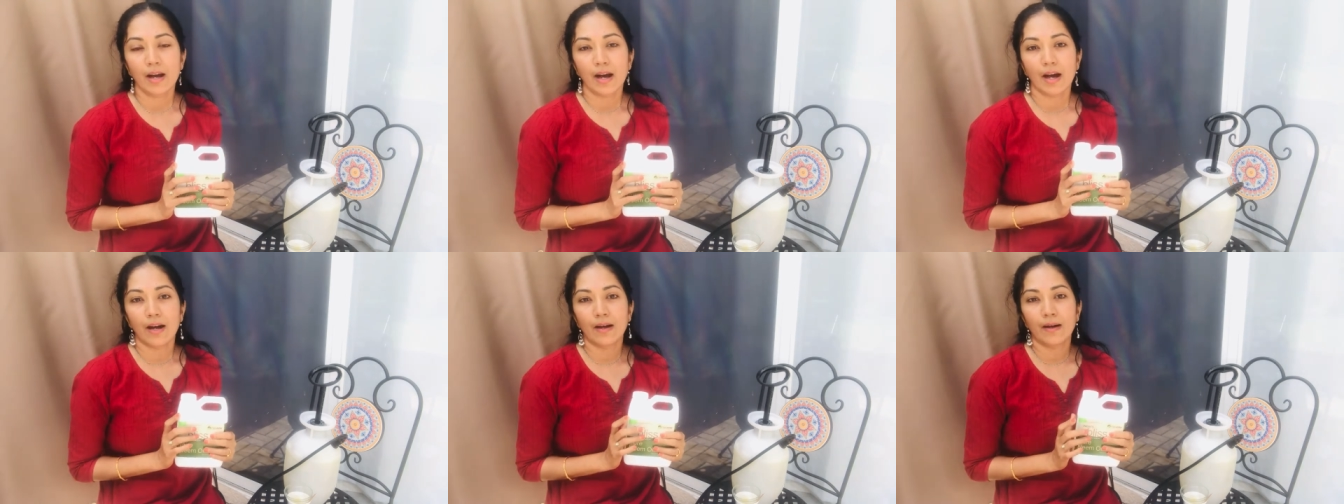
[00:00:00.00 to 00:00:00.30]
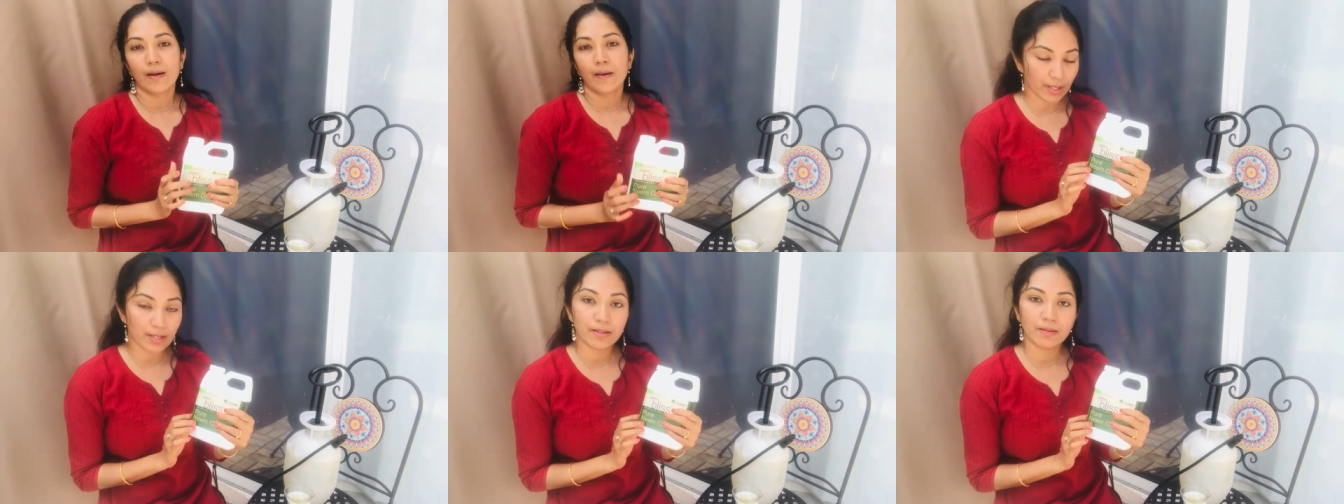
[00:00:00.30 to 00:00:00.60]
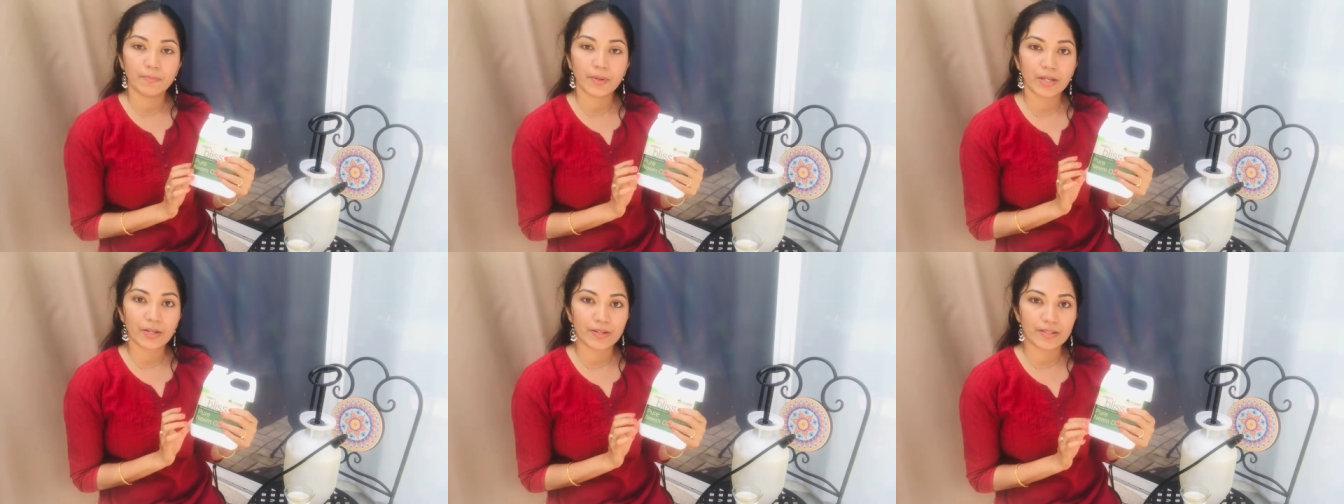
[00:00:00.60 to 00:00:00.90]
Uh,
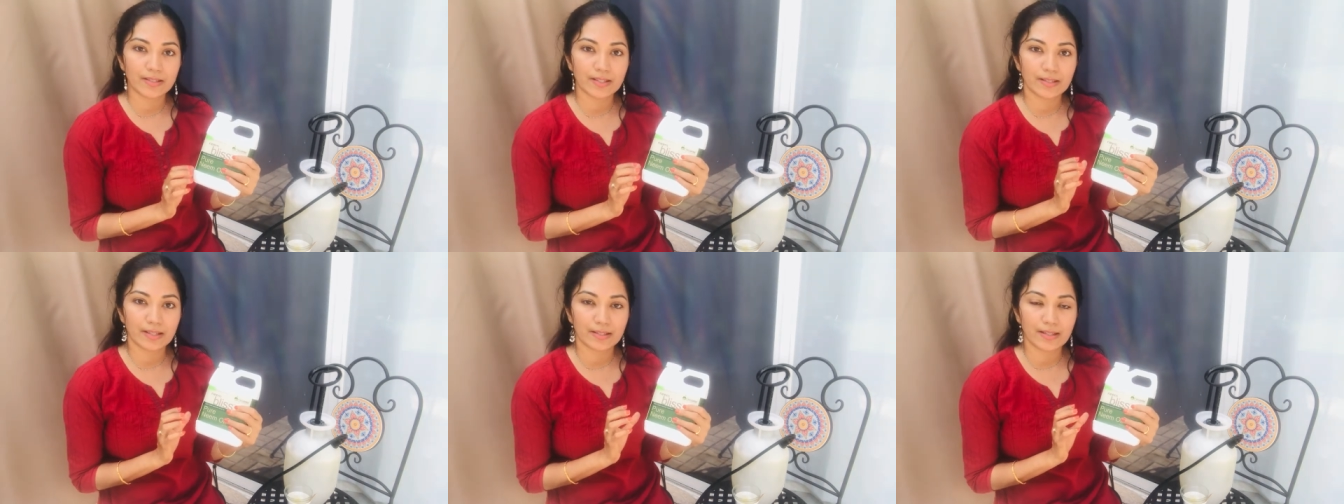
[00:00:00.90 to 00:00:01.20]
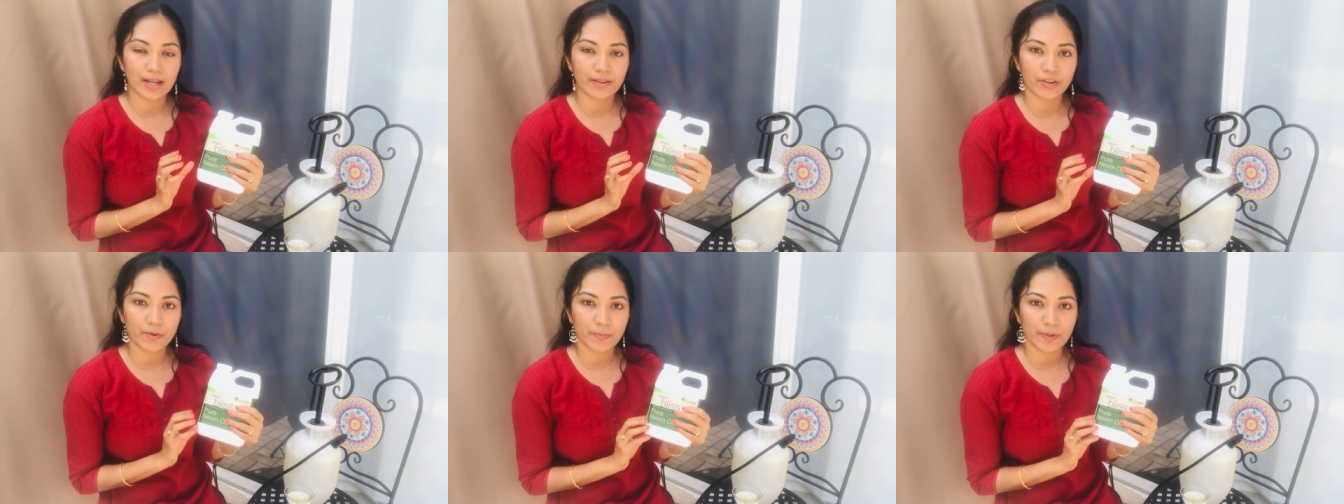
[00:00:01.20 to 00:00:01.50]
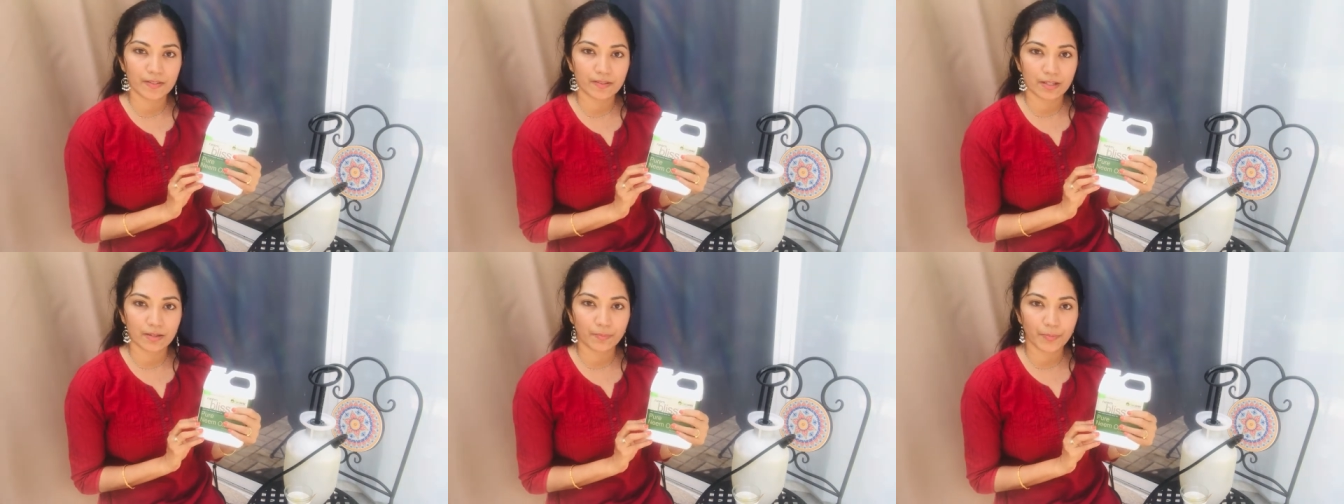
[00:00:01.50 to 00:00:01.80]
one, because this is
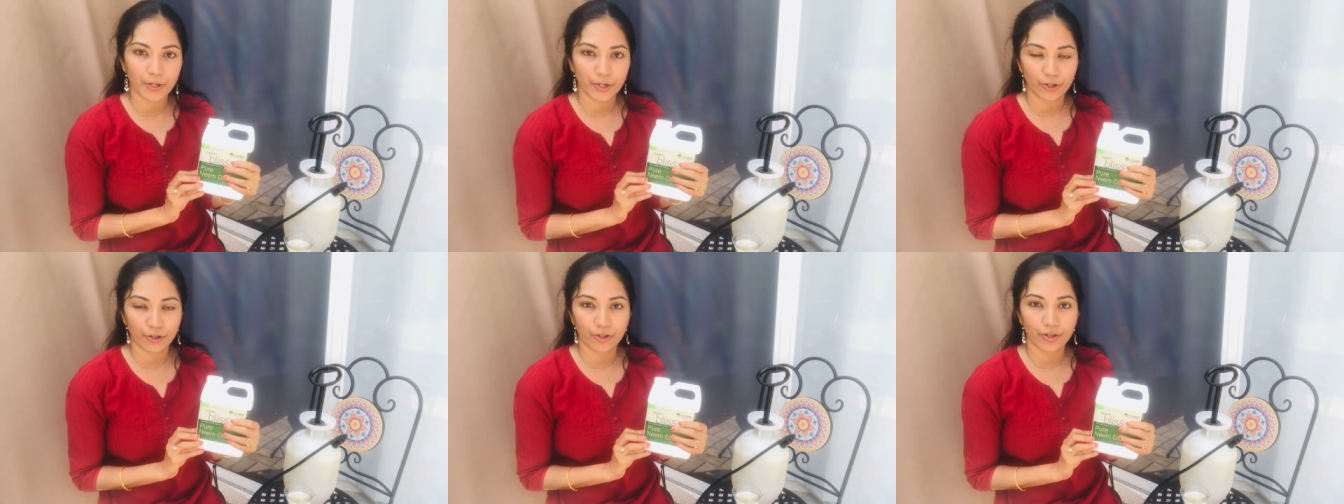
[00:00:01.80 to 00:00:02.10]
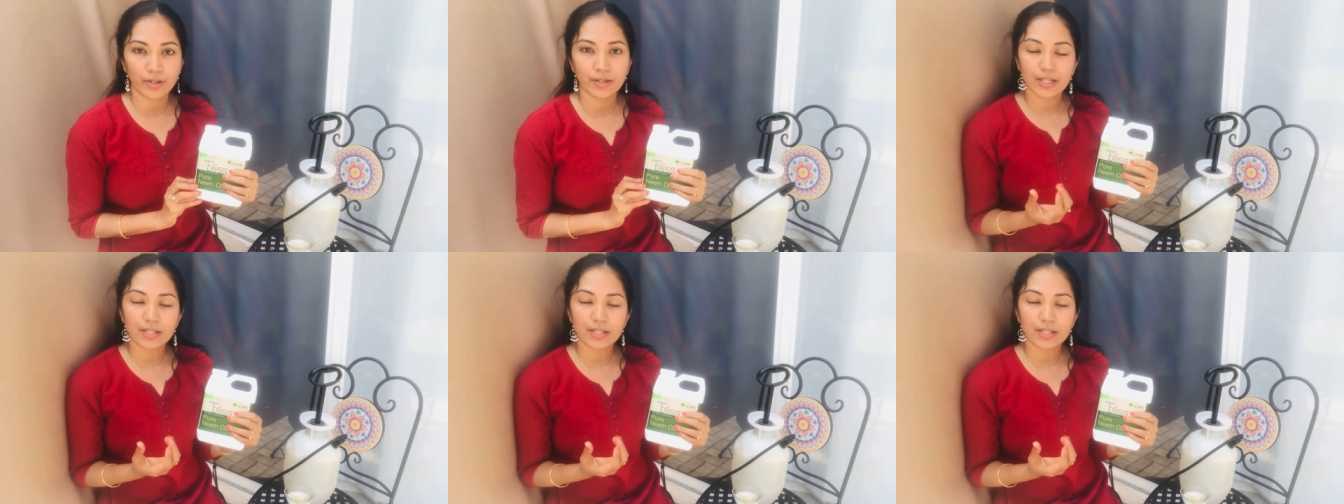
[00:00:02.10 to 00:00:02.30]
100% pure,